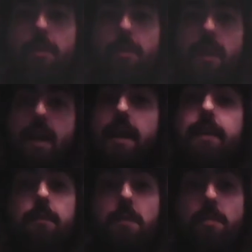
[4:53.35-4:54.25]
But
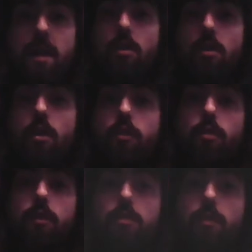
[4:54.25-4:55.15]
anything made by
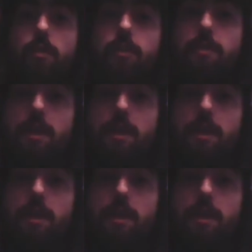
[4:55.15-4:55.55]
Condor is going to be